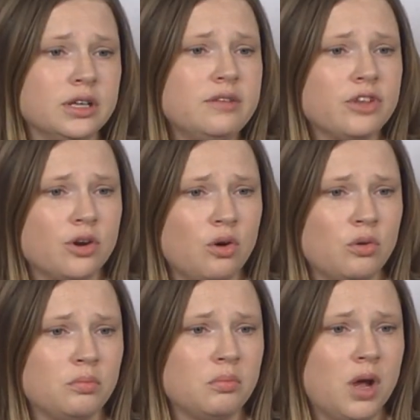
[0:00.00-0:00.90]
to leave their
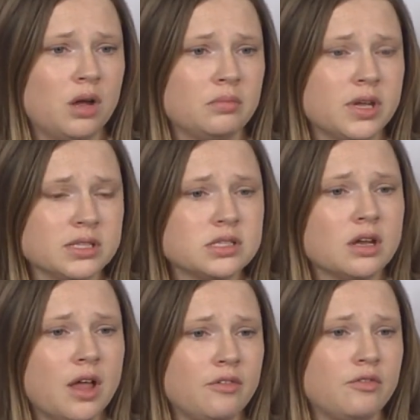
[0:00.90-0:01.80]
home um, can
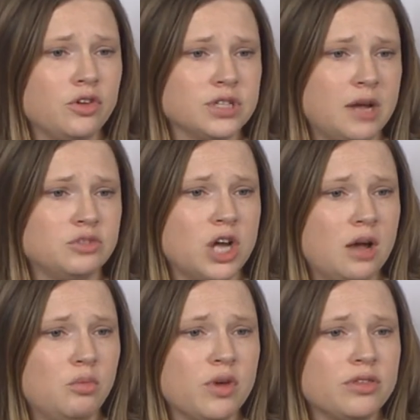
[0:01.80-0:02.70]
still have a full-time
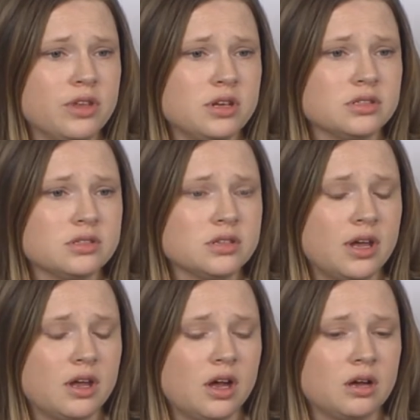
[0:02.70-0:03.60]
job with these
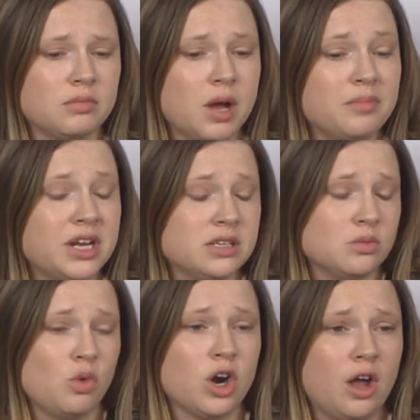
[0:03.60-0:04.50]
um,
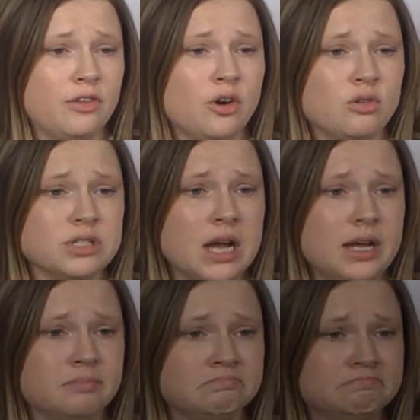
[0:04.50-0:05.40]
companies and work on their own
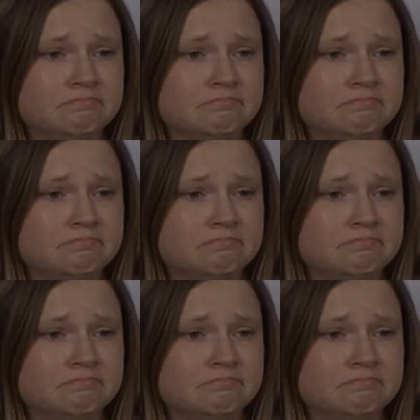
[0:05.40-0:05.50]
time.